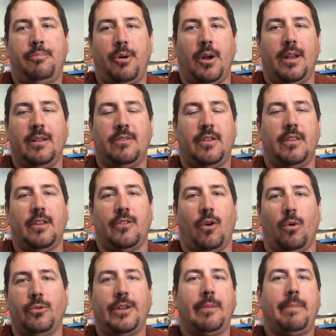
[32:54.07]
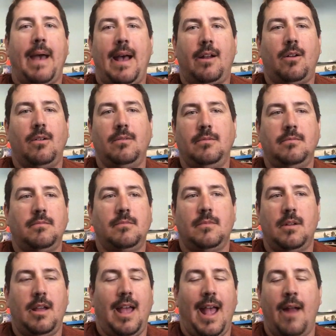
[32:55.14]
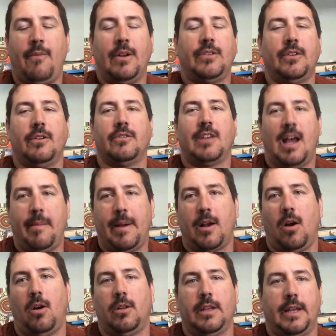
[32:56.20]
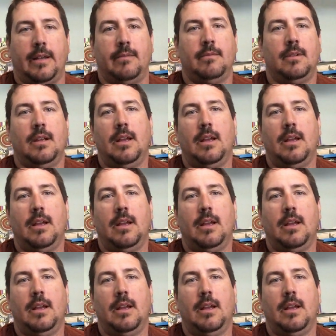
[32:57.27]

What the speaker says: put into this holding pattern every single time I call in,